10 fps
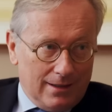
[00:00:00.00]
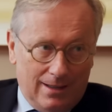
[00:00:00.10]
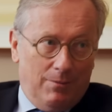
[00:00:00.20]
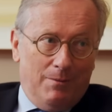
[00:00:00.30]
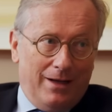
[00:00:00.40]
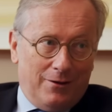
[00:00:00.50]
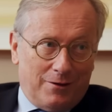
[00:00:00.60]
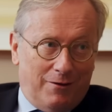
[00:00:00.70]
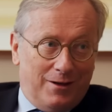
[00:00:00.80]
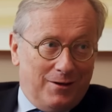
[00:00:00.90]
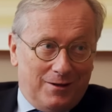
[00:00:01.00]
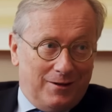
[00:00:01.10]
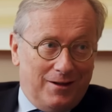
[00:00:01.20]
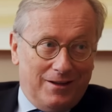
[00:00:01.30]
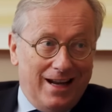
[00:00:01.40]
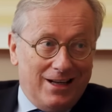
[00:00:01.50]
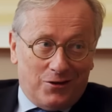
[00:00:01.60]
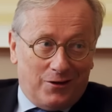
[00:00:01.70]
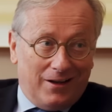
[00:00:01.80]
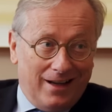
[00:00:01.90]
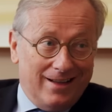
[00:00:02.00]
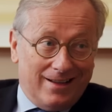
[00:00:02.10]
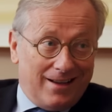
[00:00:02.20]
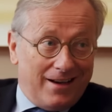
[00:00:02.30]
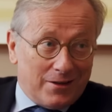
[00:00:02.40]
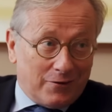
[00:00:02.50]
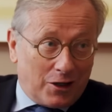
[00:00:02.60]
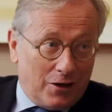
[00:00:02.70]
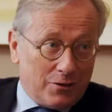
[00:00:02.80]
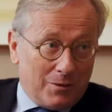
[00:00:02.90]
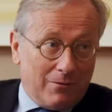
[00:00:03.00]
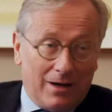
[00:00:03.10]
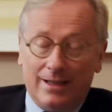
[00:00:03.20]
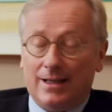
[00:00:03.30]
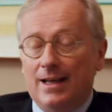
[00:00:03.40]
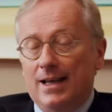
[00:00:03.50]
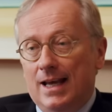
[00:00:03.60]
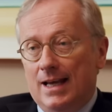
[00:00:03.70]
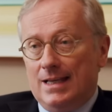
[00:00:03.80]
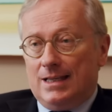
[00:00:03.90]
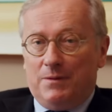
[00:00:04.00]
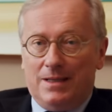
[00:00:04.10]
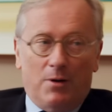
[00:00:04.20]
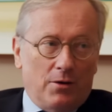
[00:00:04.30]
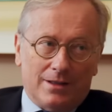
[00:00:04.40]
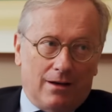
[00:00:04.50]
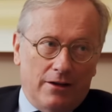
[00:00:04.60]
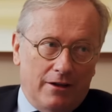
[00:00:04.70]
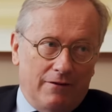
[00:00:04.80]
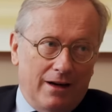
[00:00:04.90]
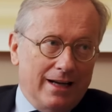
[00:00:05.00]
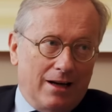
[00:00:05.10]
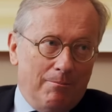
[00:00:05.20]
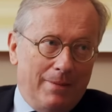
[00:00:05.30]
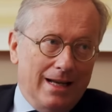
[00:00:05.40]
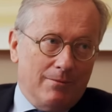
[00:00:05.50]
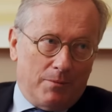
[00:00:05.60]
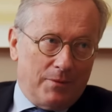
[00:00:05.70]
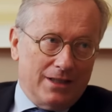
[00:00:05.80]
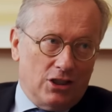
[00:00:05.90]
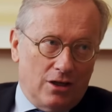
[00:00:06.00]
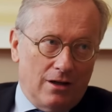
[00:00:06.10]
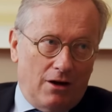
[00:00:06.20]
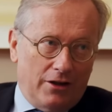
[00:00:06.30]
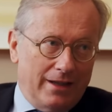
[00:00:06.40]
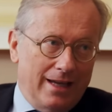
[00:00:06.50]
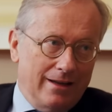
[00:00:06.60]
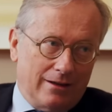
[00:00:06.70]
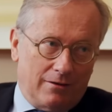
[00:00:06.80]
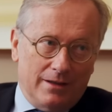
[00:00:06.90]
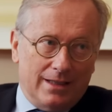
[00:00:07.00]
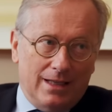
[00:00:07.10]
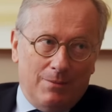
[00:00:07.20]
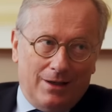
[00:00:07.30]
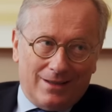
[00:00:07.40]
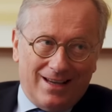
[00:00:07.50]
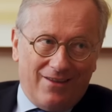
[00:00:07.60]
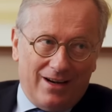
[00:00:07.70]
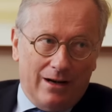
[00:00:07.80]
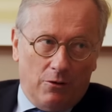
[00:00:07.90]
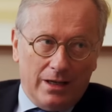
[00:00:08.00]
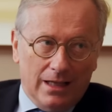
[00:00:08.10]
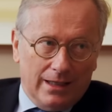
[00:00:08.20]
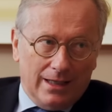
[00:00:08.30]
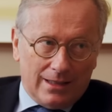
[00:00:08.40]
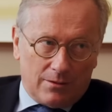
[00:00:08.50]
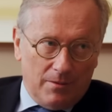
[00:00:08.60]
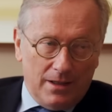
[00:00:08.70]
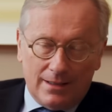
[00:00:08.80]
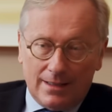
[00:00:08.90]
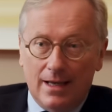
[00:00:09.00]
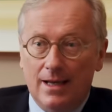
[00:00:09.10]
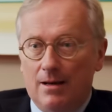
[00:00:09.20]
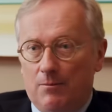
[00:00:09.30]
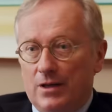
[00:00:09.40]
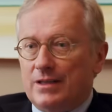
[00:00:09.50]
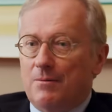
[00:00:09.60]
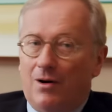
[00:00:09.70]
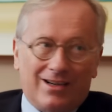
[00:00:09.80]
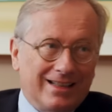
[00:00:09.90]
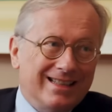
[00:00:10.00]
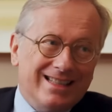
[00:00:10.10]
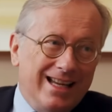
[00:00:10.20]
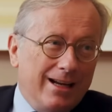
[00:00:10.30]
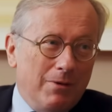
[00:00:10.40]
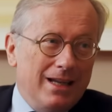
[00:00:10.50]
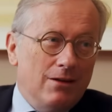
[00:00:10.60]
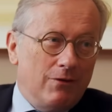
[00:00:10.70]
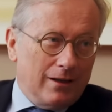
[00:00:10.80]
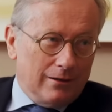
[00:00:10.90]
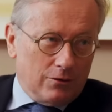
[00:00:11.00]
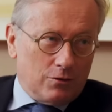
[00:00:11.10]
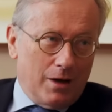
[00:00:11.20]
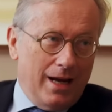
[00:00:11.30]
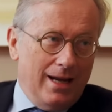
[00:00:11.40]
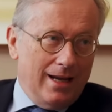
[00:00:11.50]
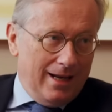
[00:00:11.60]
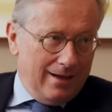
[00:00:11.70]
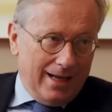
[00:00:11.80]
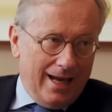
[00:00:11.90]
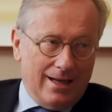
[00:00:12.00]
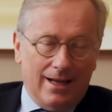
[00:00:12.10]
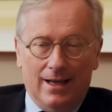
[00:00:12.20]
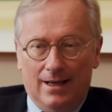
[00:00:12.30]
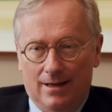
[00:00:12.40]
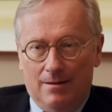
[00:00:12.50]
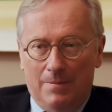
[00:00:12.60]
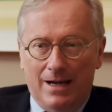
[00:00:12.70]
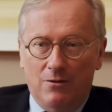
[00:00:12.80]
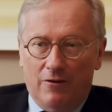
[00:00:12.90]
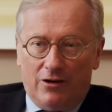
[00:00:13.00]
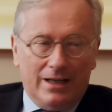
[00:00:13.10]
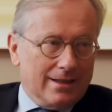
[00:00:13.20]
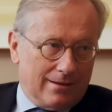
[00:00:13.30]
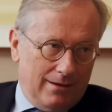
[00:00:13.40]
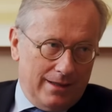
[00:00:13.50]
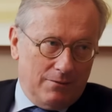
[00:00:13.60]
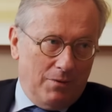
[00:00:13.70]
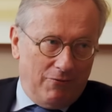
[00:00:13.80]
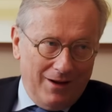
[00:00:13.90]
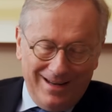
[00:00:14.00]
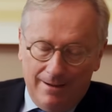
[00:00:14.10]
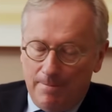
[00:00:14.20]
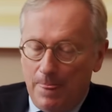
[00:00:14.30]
simply because of the nature and the size of the country, right? Swiss bonds are not very compelling proposition other than the currency because they're very low yielding instruments. Plus the market is illiquid, difficult to trade, and again, maneuver in size within.